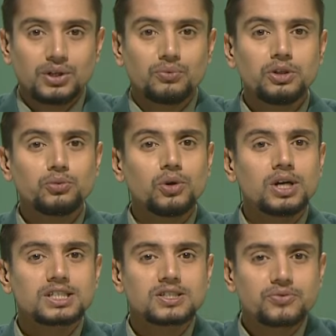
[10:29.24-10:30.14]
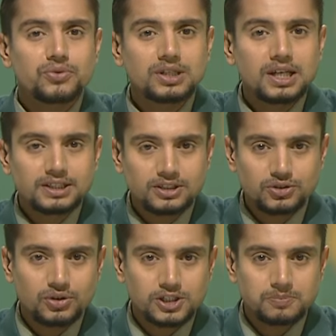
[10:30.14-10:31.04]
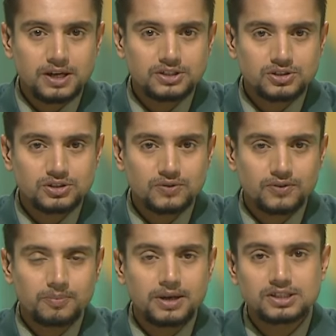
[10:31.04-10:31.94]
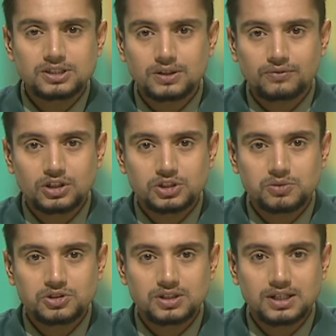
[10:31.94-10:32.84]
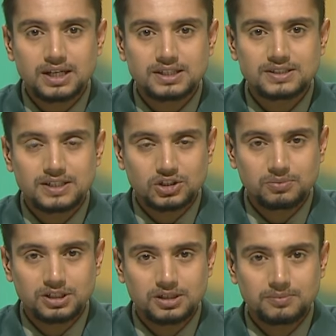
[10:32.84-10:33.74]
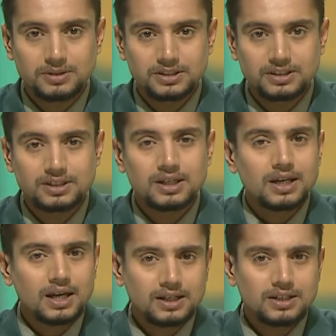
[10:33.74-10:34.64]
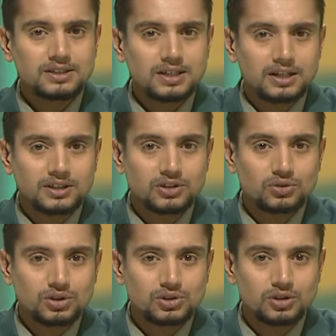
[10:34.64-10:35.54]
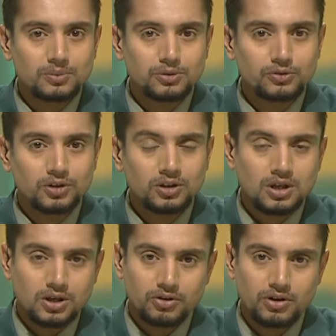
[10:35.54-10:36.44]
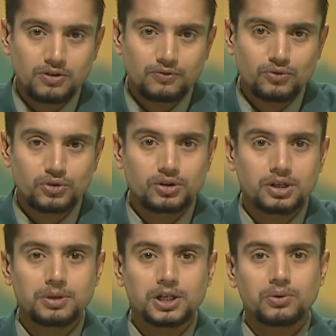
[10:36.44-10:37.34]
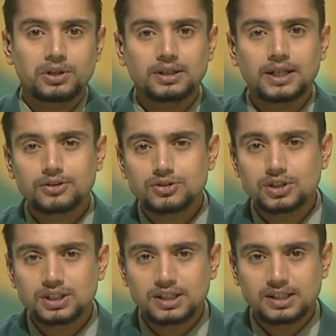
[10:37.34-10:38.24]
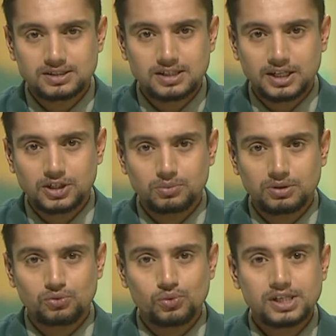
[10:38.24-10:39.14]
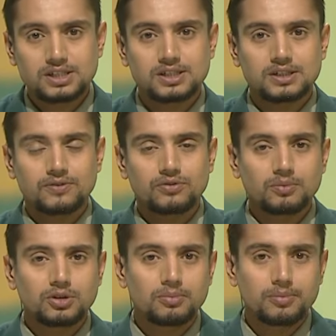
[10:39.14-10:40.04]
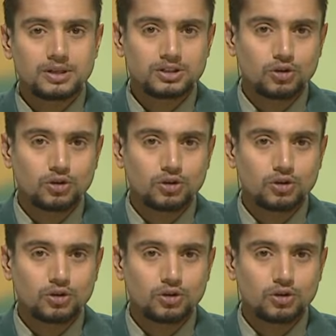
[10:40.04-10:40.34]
With works related to expansion of capacity of transmission lines yet to be completed and India yet to issue approval, around 400 megawatt electricity is likely to be wasted from the mid